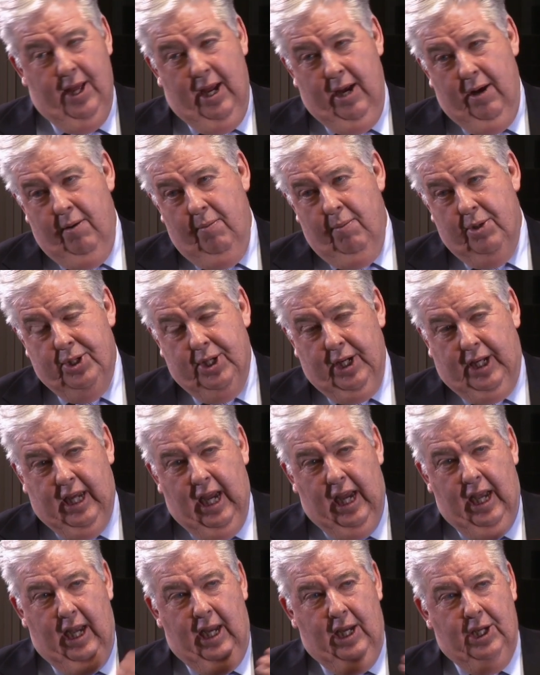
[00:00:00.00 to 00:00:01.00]
then Mr.
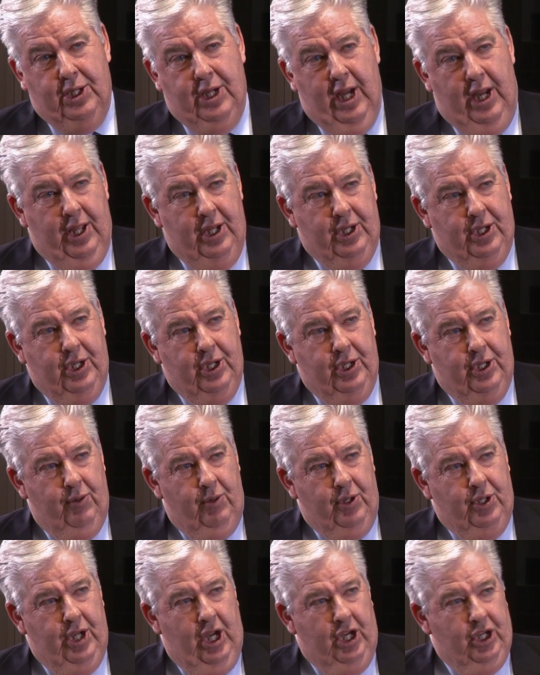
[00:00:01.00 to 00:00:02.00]
Keating said this is the
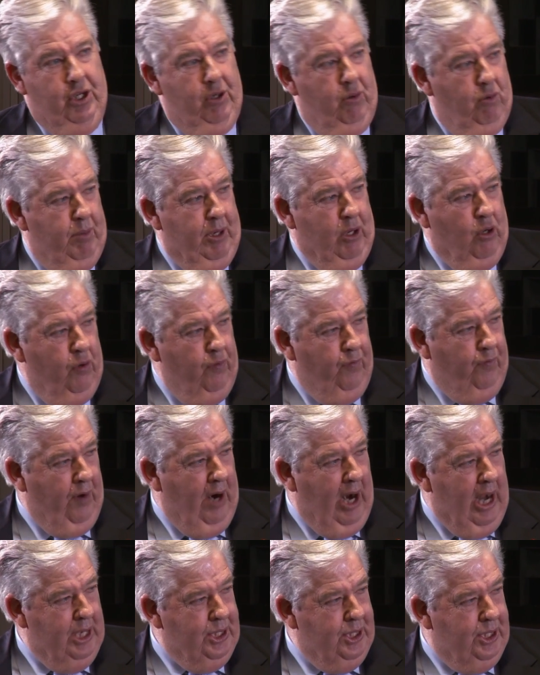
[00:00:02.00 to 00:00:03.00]
recession, it will be good for
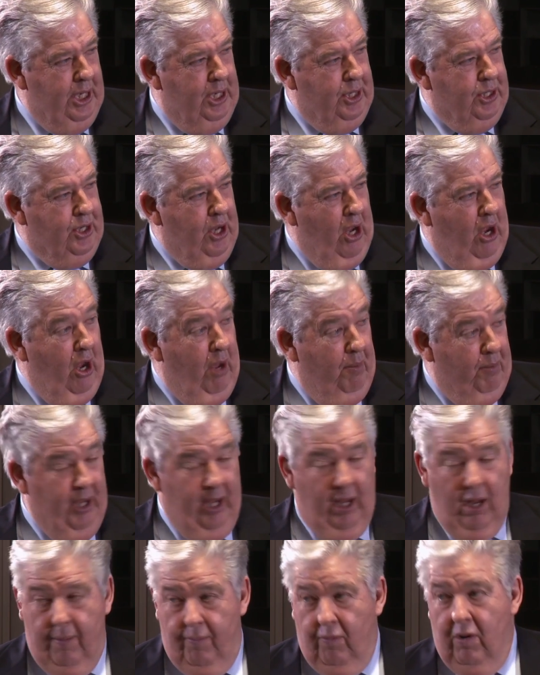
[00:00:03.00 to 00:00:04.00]
us. And so I'm
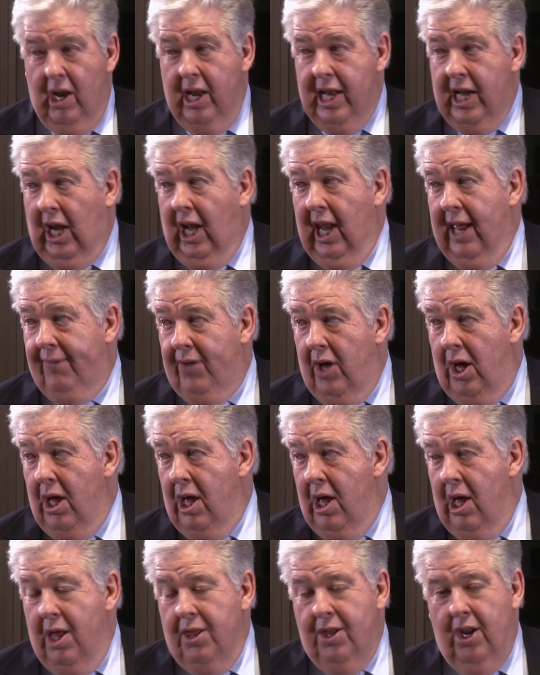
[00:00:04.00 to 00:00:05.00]
thinking I'm really clever
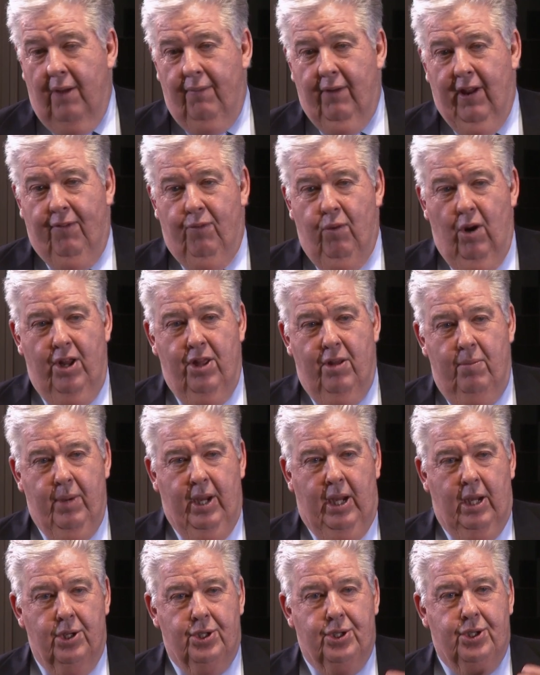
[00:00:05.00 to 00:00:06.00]
that I've left one of the
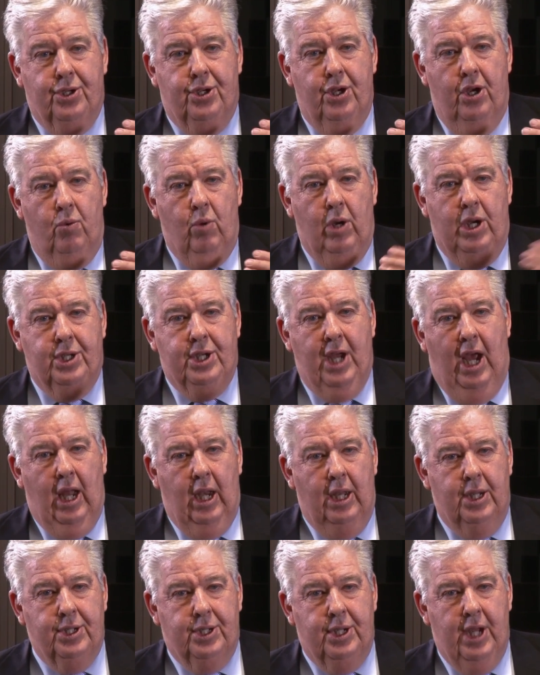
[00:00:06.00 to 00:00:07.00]
biggest
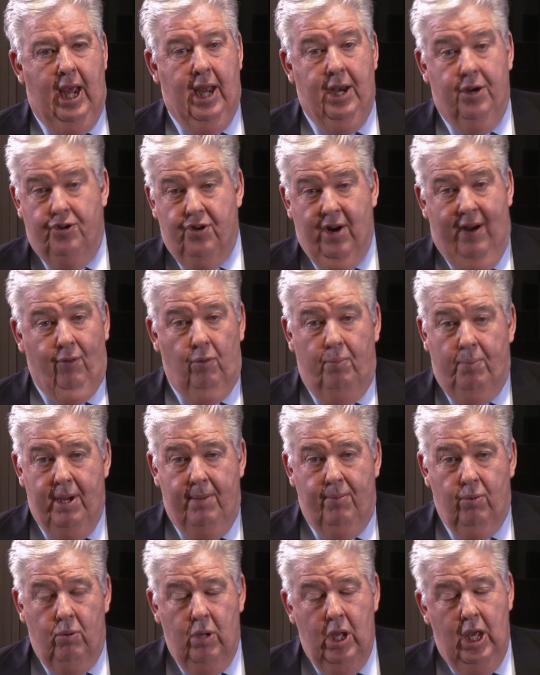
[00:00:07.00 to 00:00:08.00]
retailers and travel
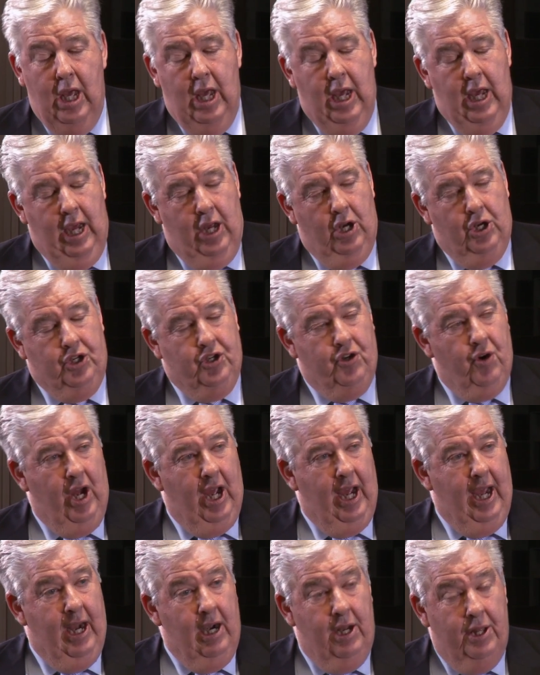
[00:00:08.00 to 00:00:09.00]
people in
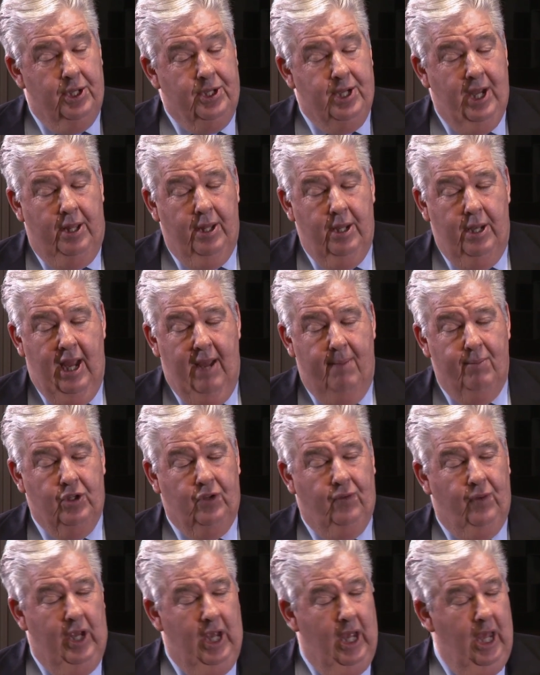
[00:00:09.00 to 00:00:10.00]
Australia, in the Southern
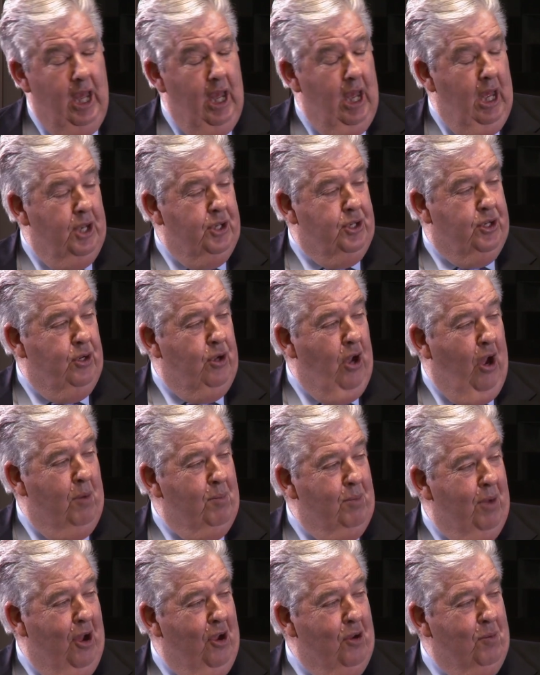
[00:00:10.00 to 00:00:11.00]
Hemisphere, to
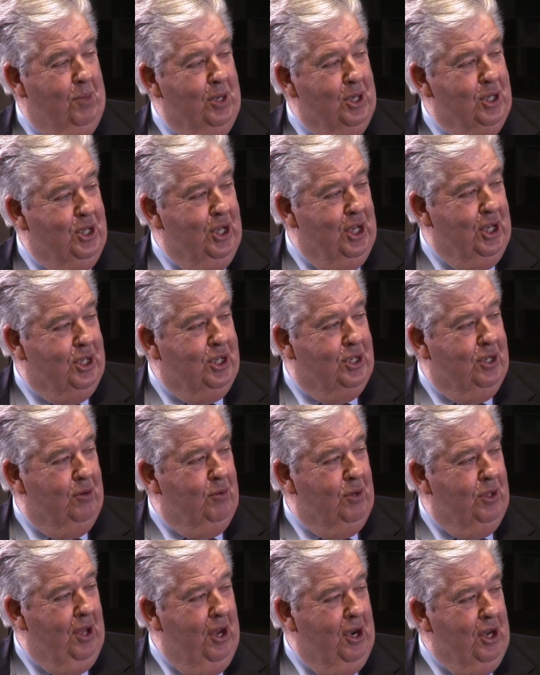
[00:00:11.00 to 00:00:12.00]
open my own business
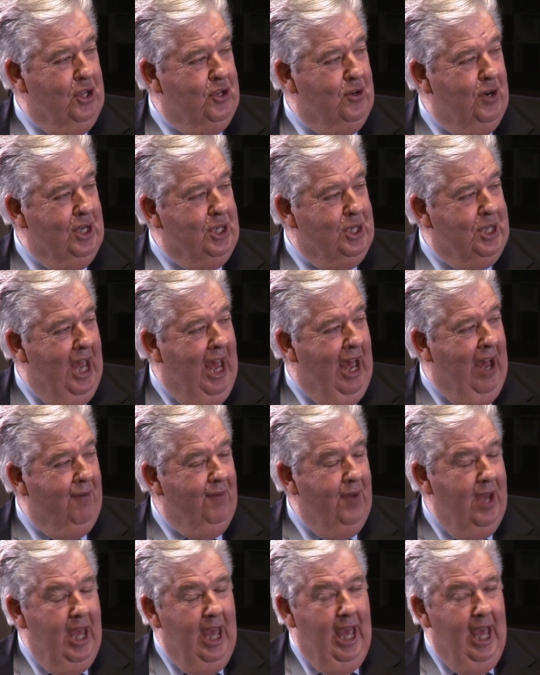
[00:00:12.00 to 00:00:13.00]
with only 3 staff.
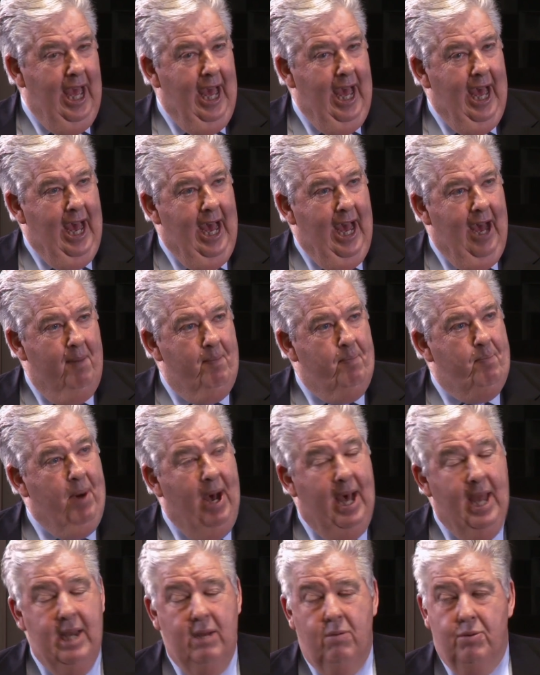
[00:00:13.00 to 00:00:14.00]

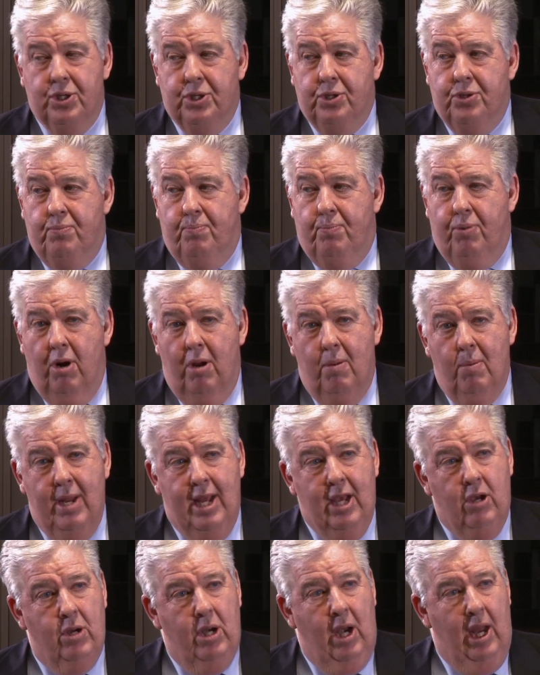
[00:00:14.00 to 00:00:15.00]
But it was probably
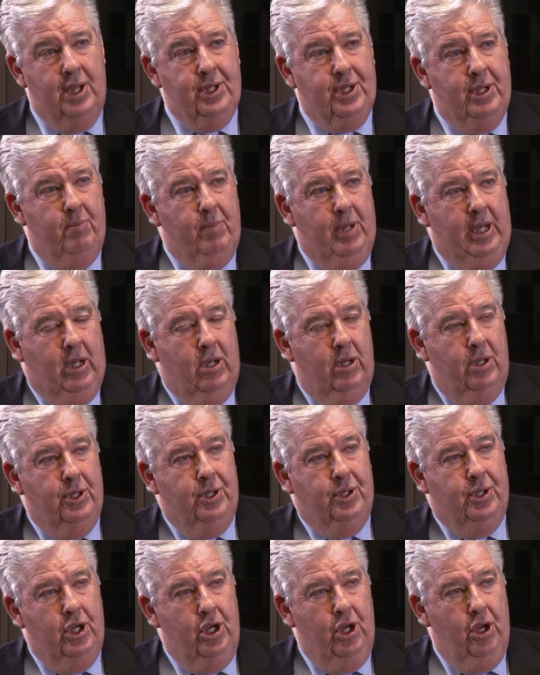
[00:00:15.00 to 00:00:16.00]
a good lesson
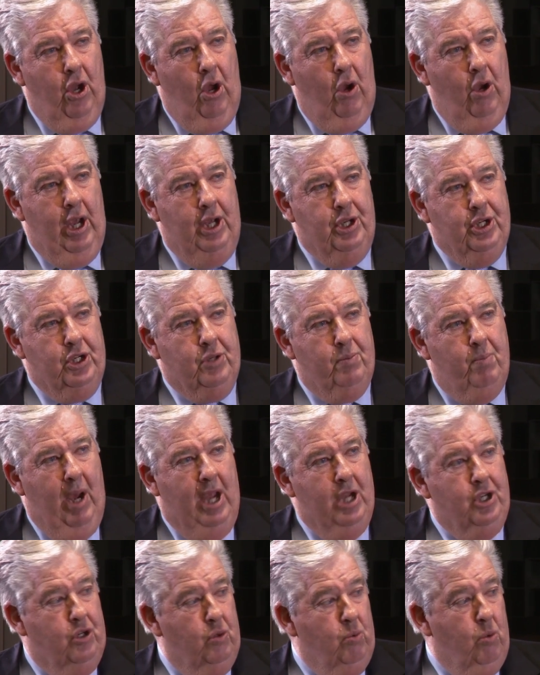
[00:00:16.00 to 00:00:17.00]
because, it just
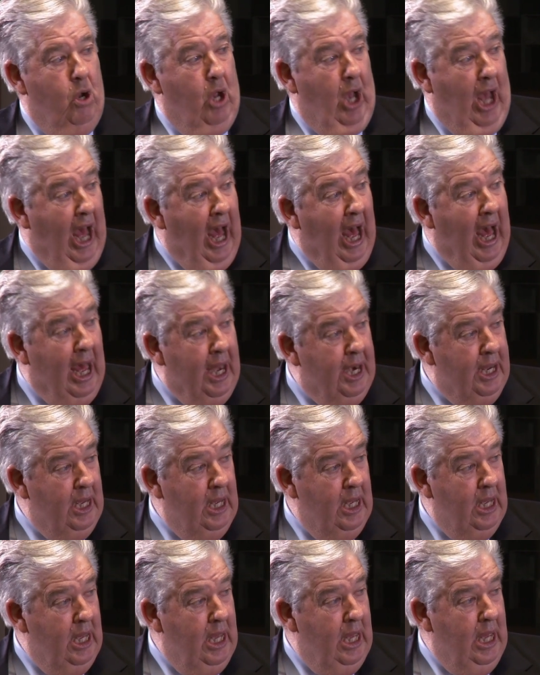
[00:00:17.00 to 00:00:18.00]
made you work
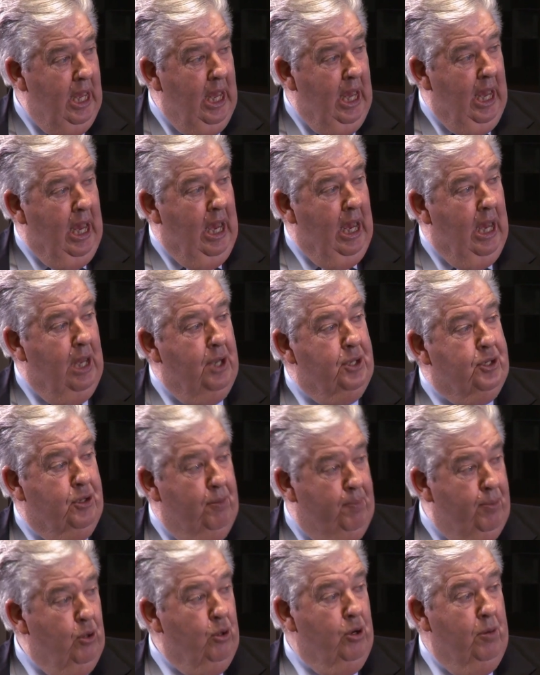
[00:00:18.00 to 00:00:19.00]
harder to
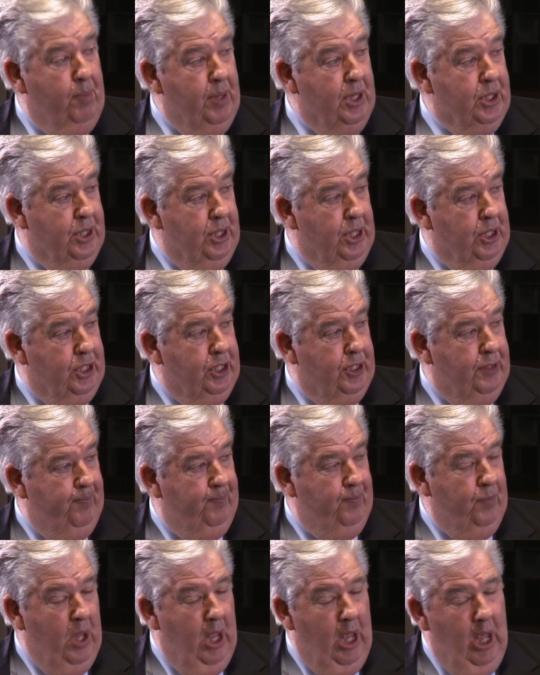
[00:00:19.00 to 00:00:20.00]
build a business.
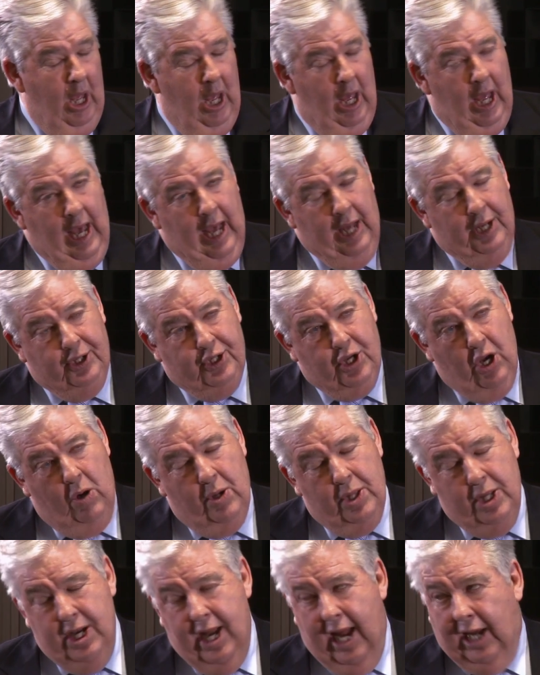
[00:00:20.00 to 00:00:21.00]
And so
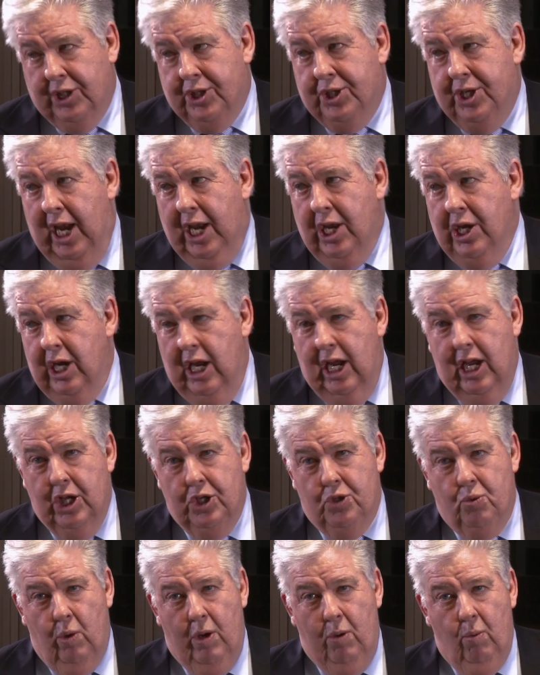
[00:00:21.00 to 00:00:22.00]
in the next 10
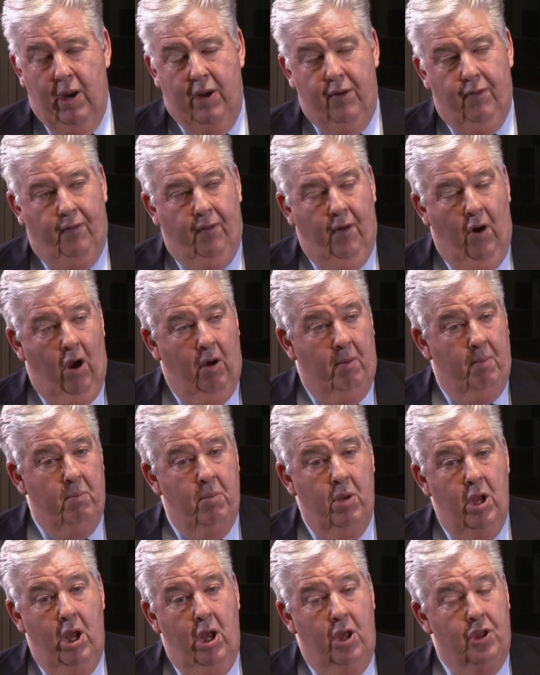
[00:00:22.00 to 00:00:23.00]
years, we went from
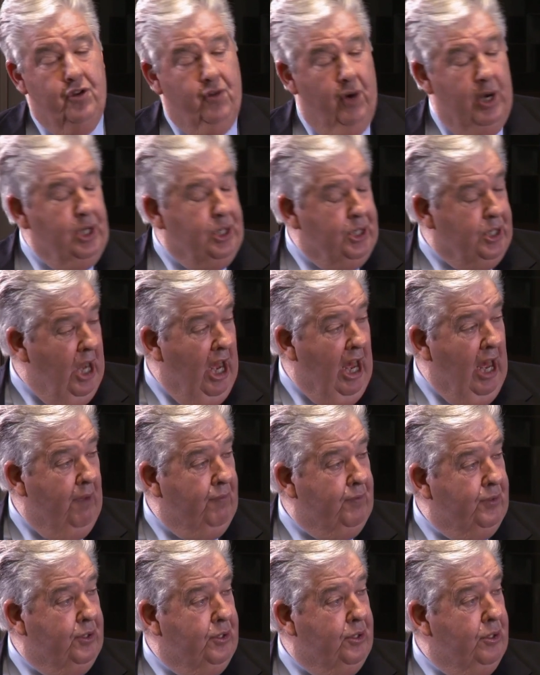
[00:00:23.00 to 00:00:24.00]
3
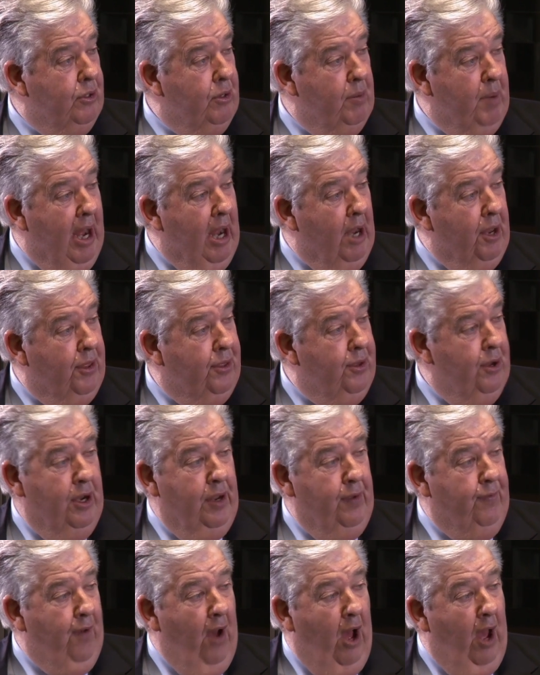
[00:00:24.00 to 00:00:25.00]
staff to about
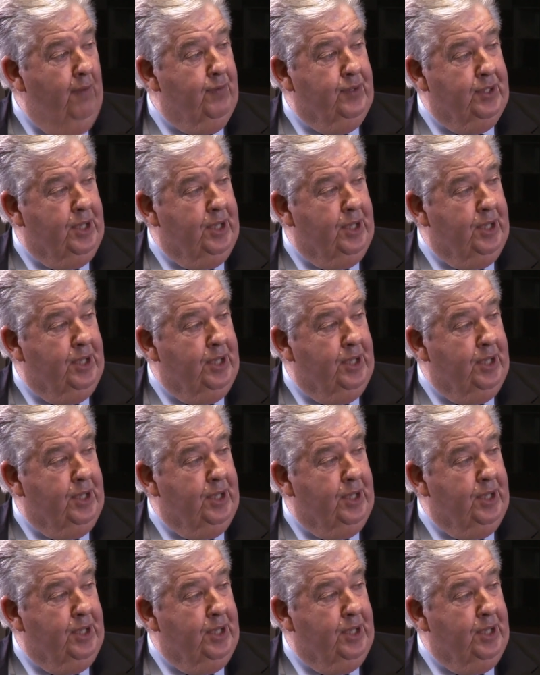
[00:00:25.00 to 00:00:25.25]
35